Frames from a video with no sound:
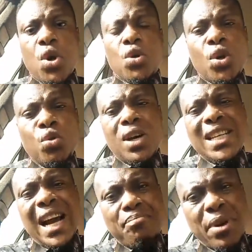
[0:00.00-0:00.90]
Those who already
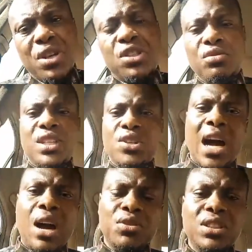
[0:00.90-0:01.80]
have Benue children in your
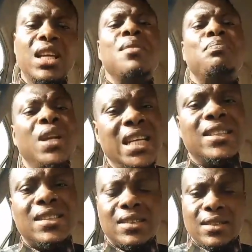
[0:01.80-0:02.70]
houses, please